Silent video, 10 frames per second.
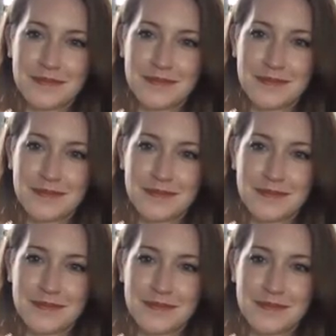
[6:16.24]

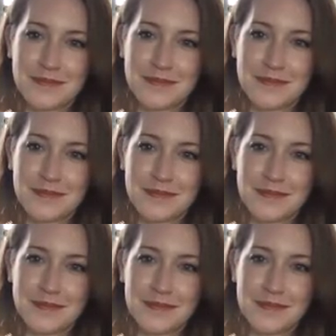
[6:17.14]

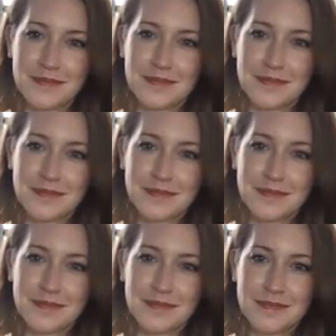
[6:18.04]

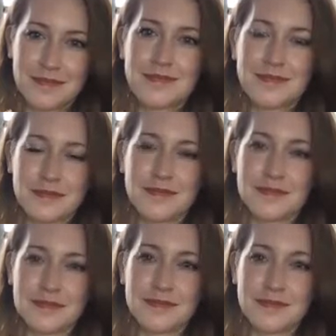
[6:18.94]

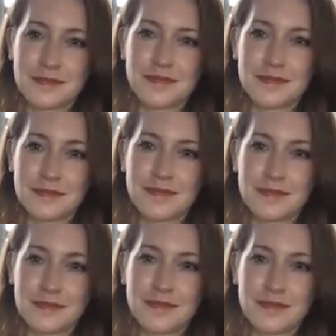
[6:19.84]

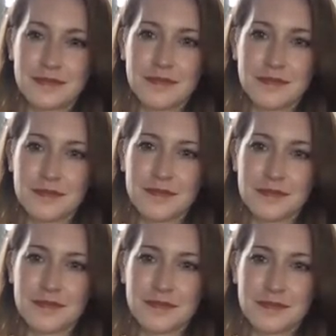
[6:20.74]

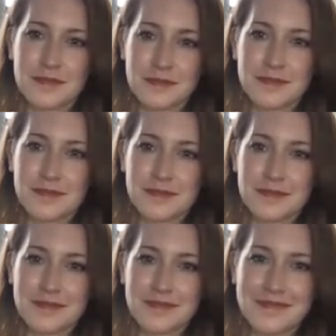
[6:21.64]

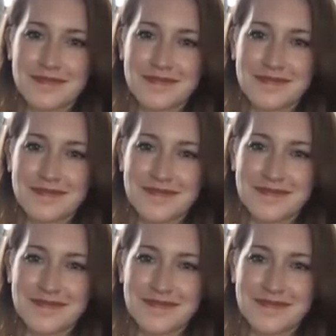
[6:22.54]
[no speech]